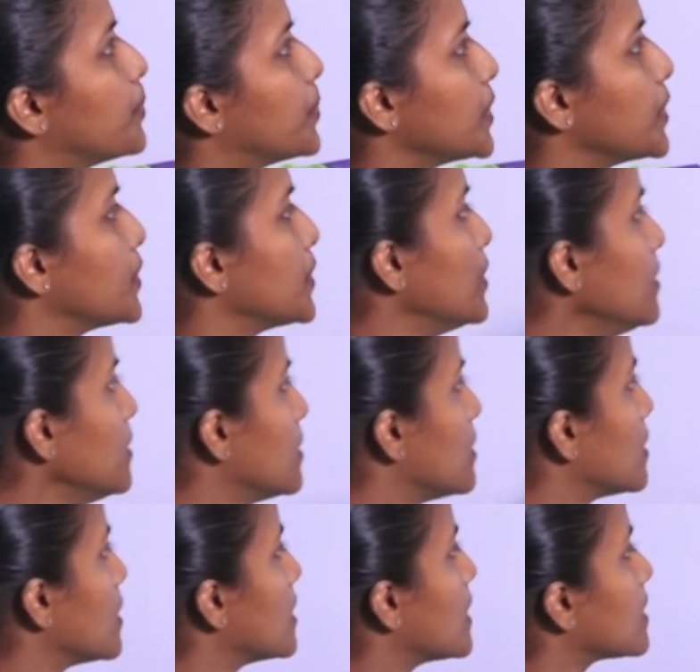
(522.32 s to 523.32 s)
bu,
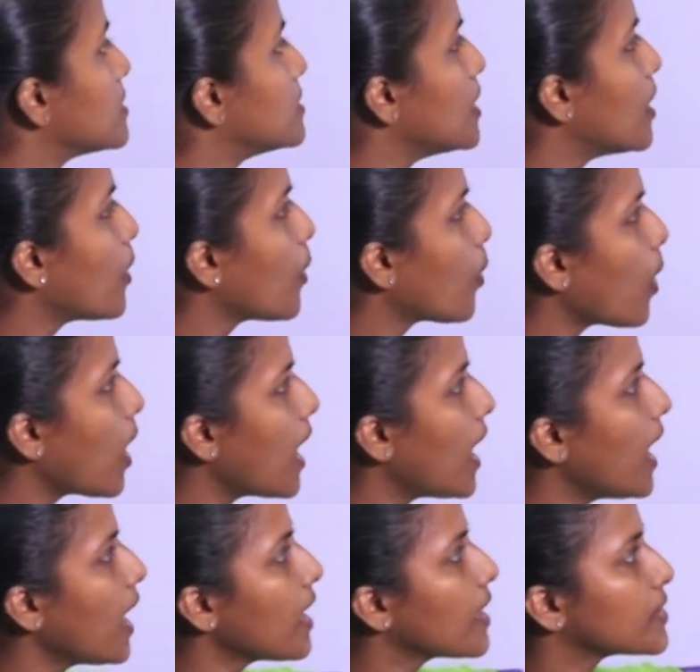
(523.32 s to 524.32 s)

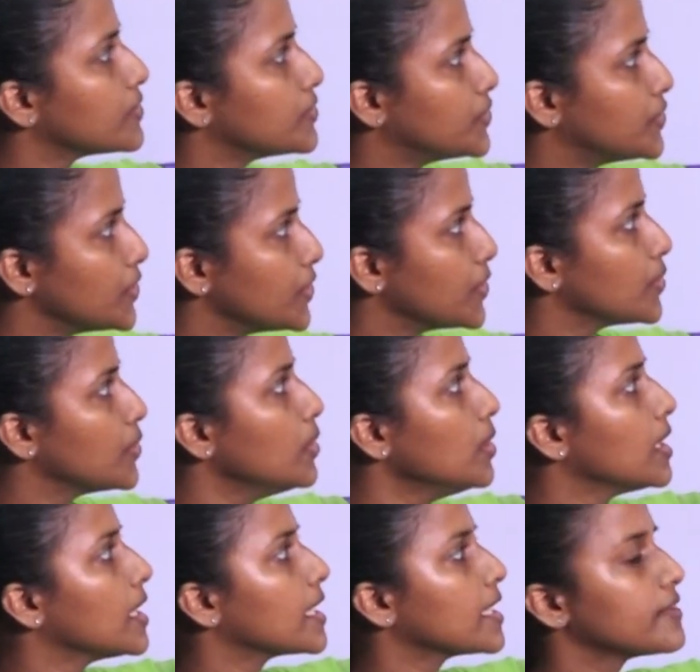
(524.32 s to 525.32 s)
devoir, due.
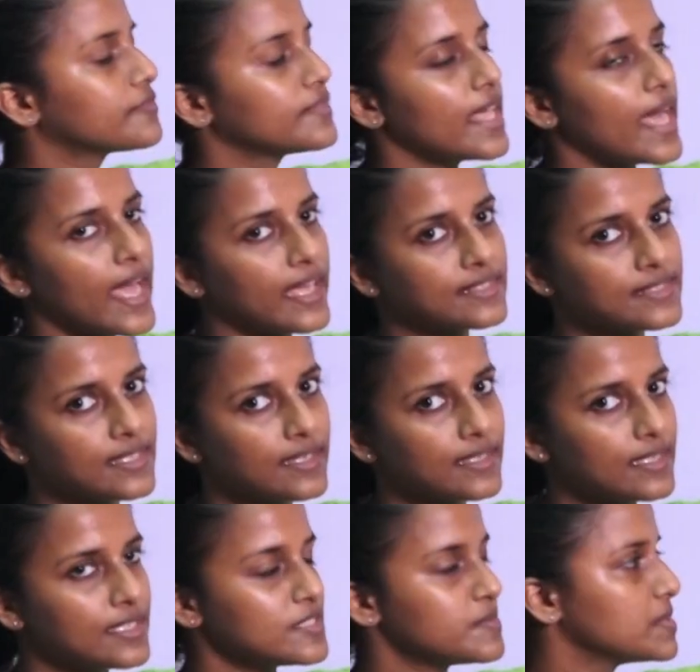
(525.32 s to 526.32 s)
If the accent
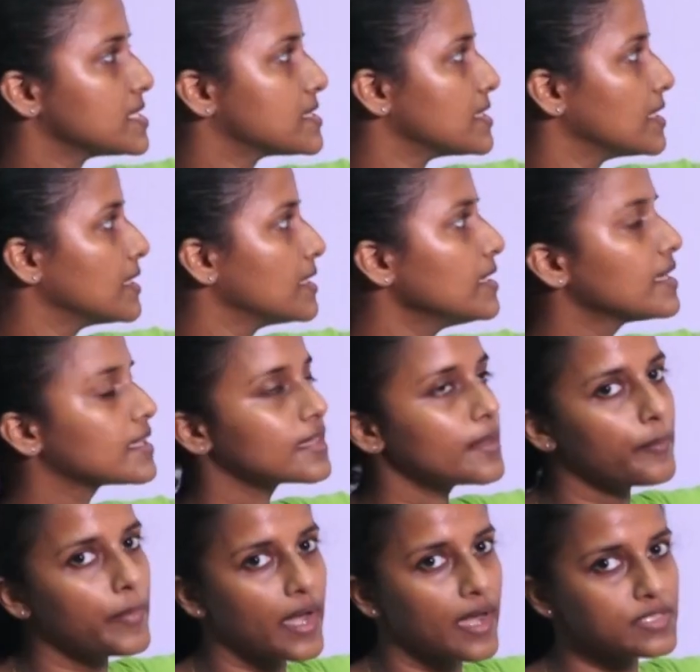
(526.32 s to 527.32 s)
is missing, the
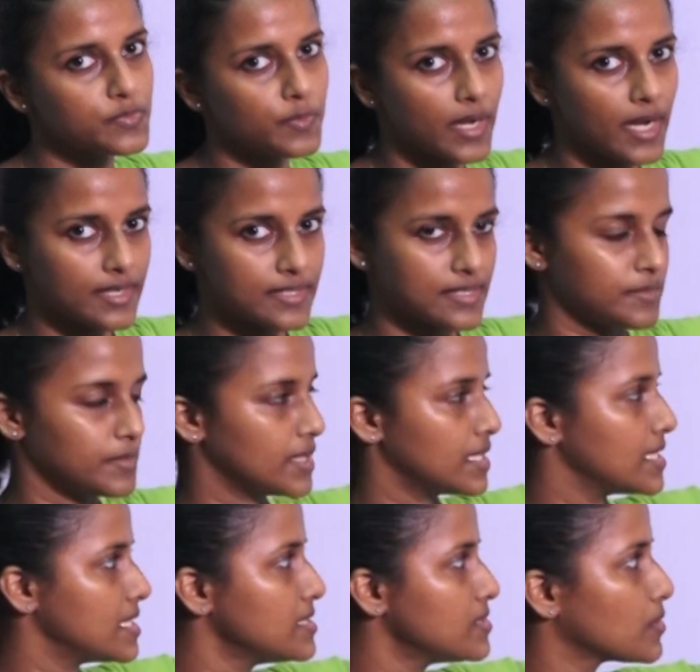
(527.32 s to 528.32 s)
past participle
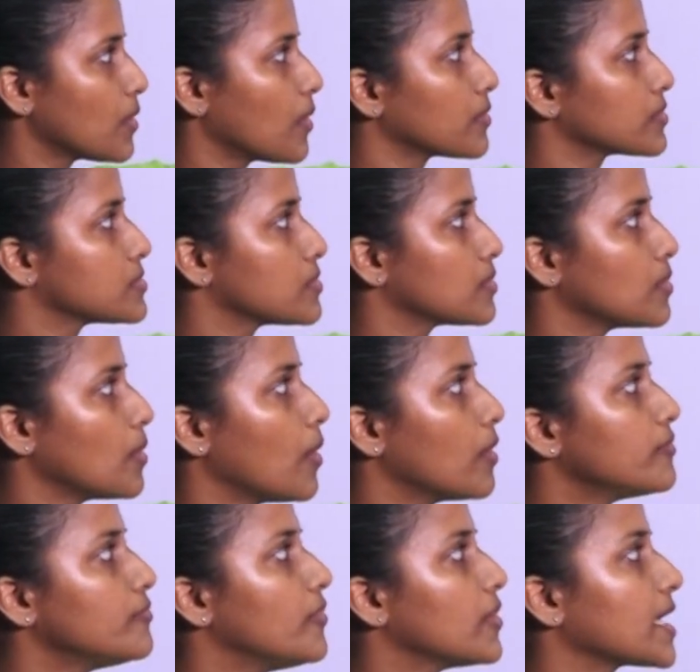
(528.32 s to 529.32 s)
is wrong. So
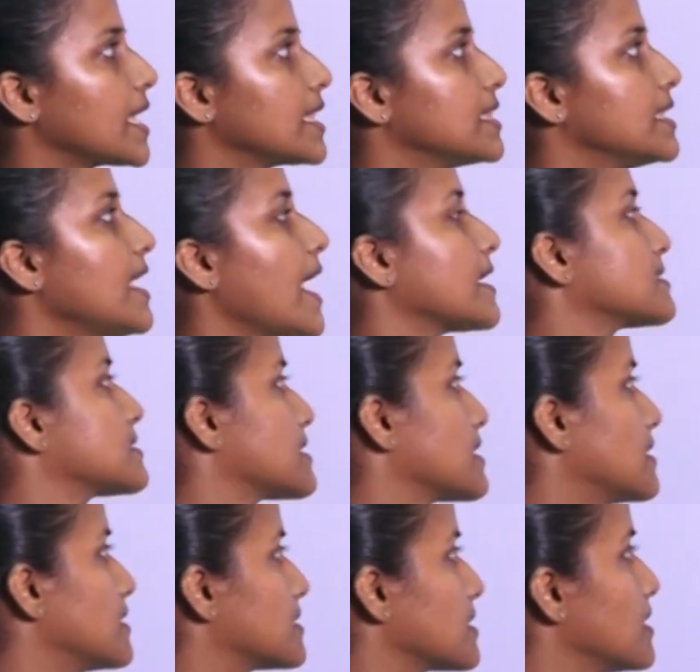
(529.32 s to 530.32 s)
don't forget the
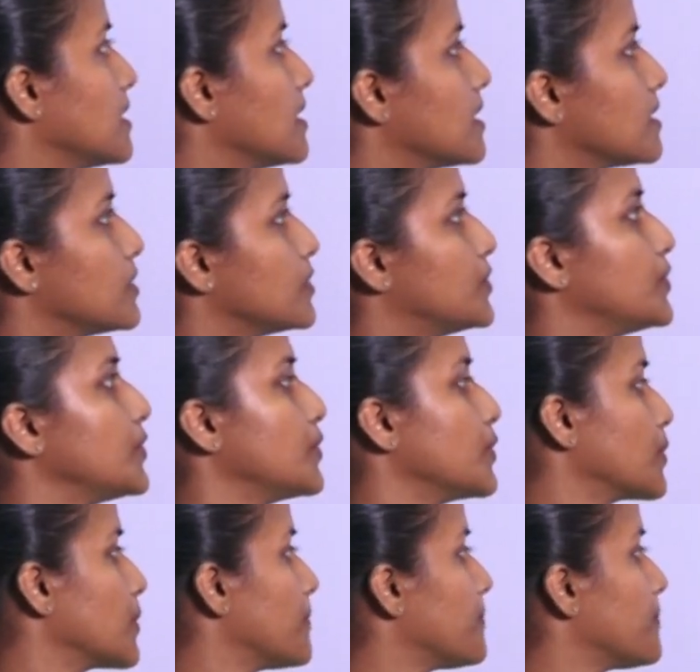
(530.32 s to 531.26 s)
accent. Due.